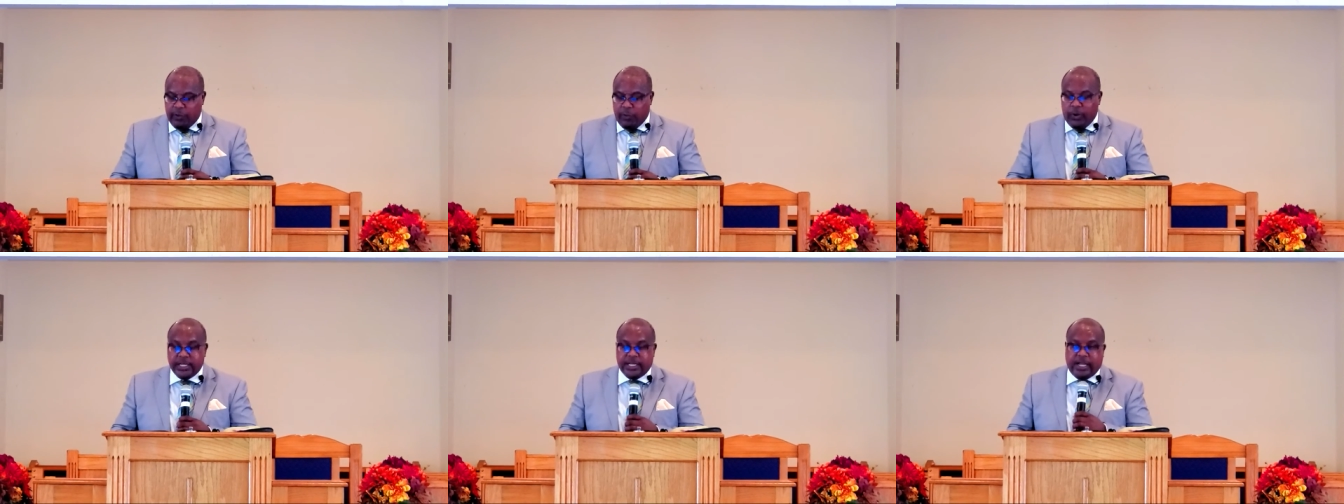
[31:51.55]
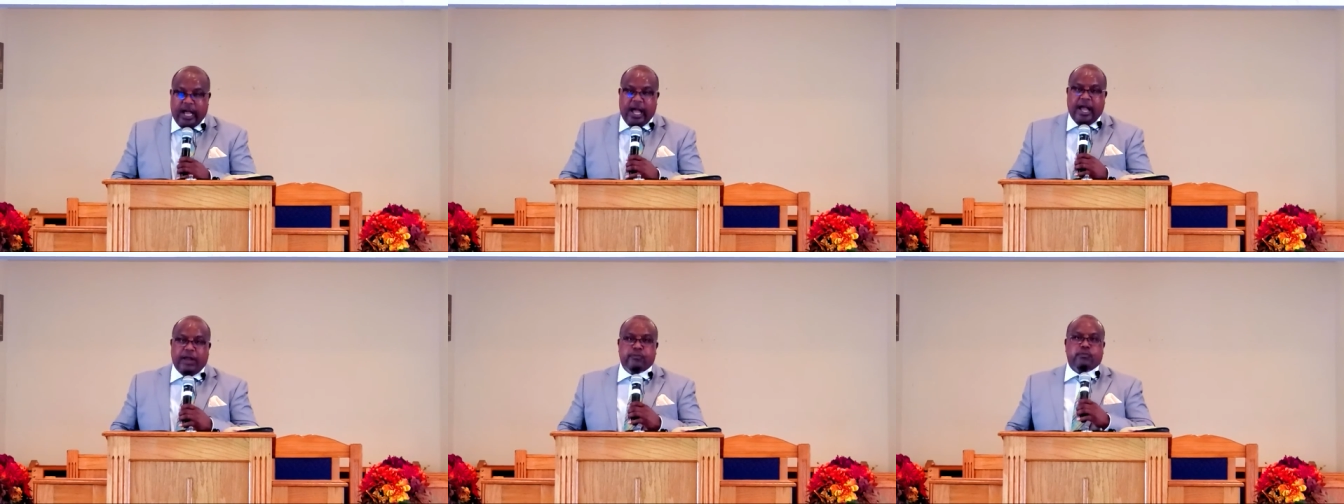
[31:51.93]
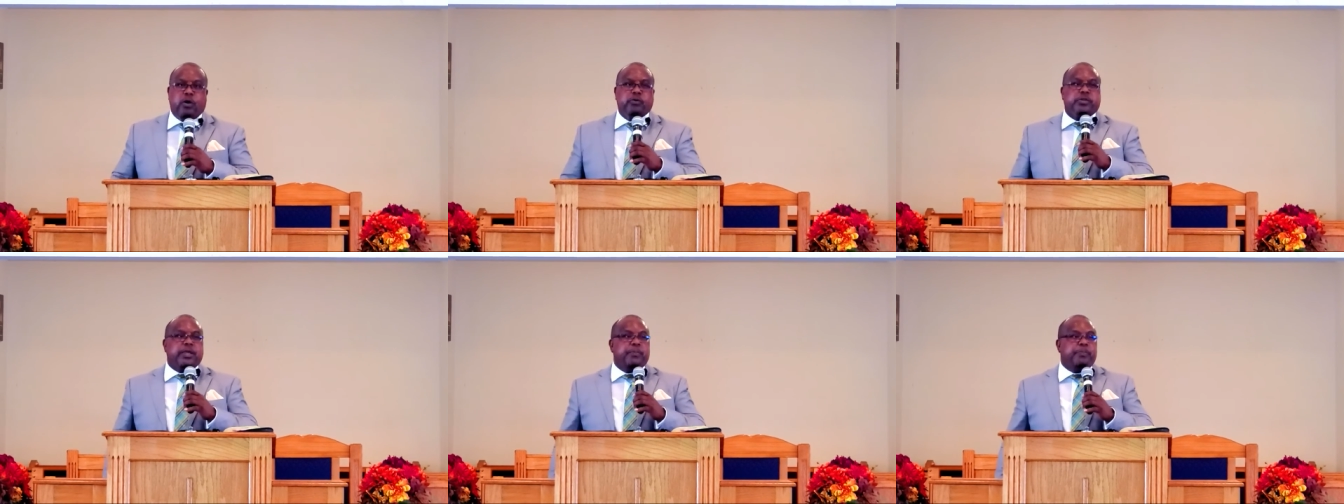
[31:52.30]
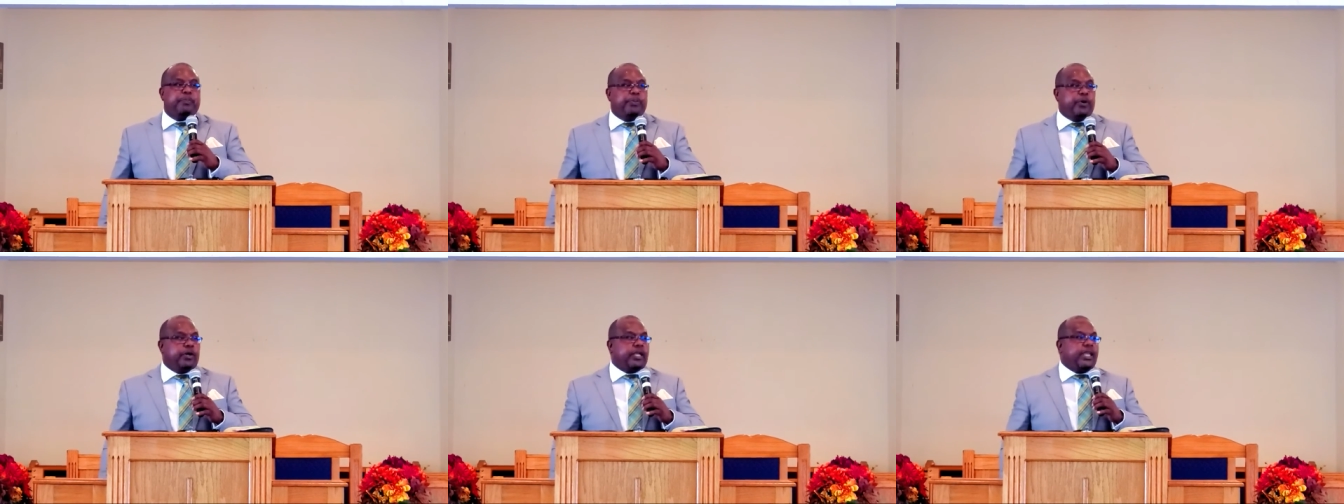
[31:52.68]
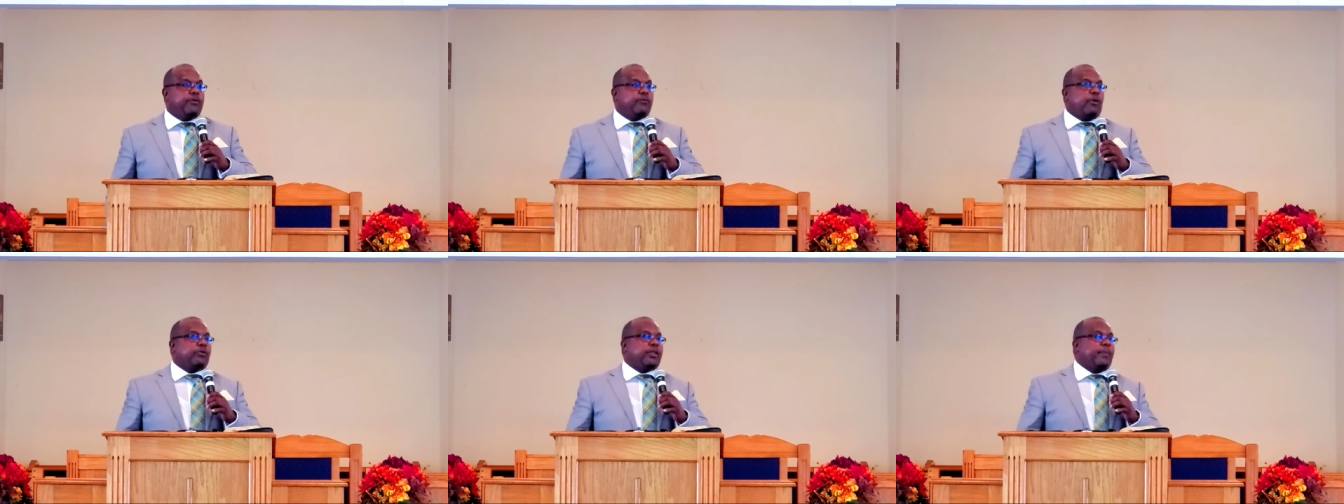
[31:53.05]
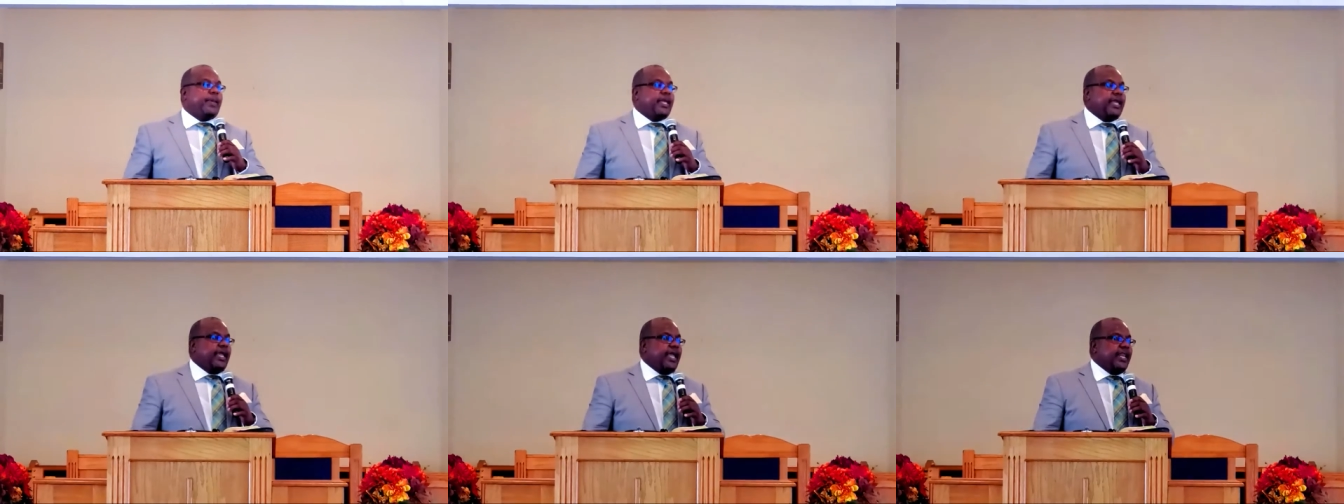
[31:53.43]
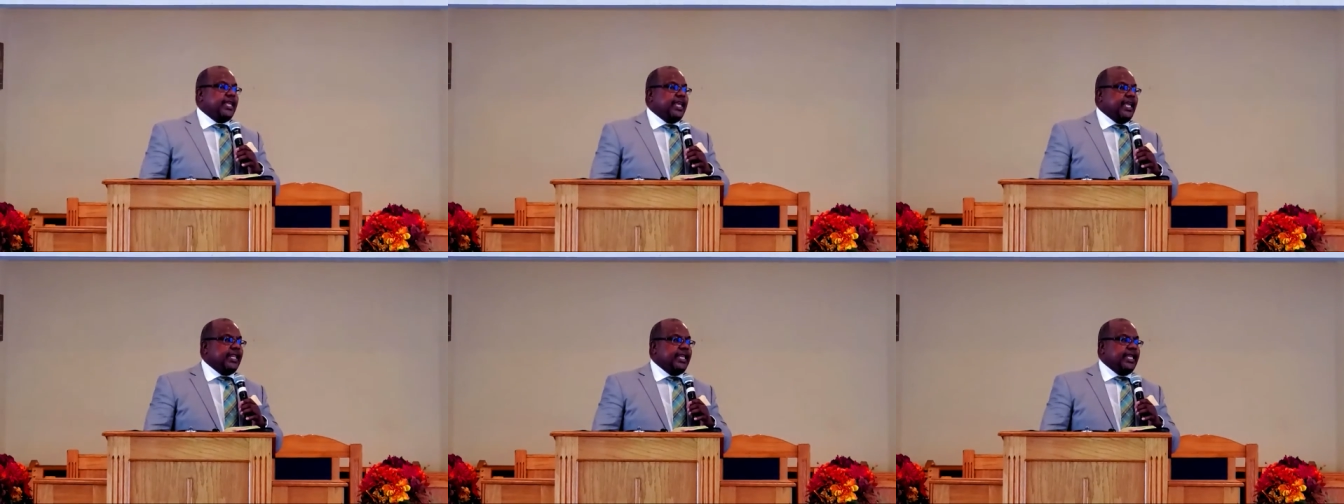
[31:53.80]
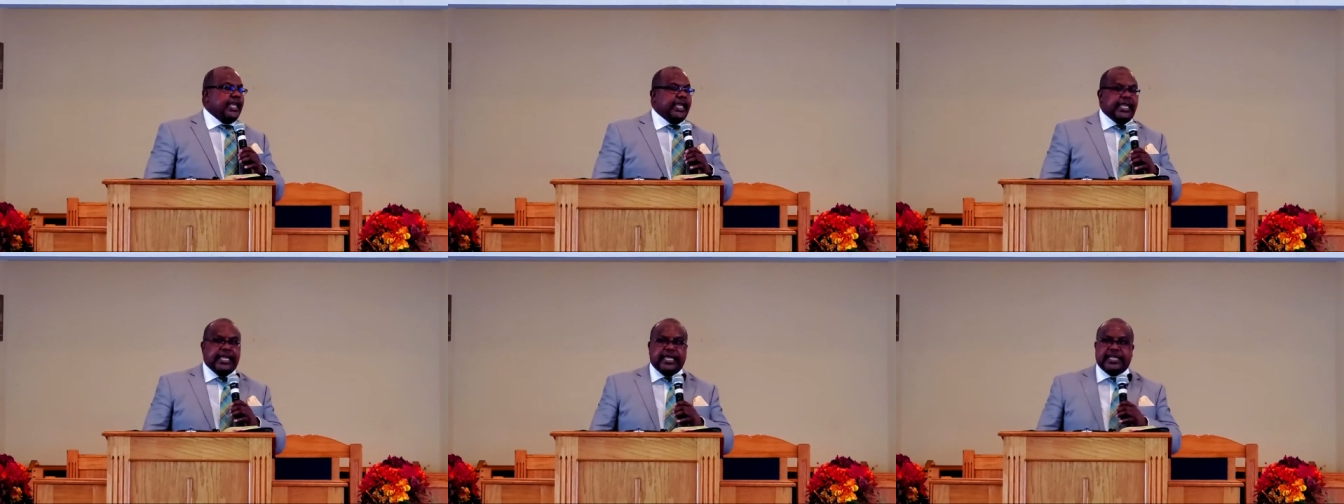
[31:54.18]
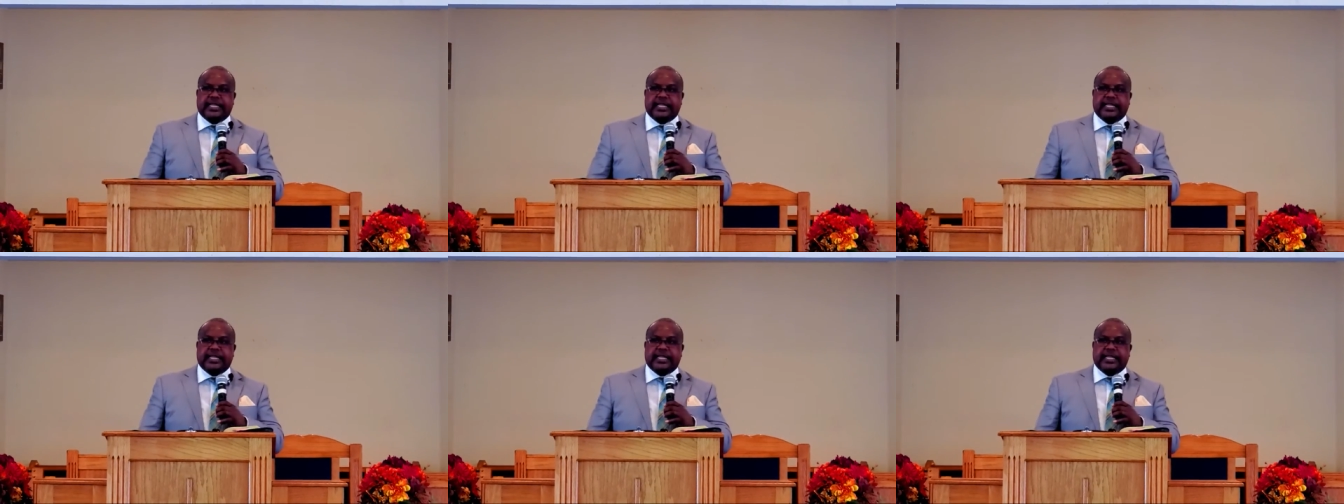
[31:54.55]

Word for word: When God wrote the book, he wrote the beginning and the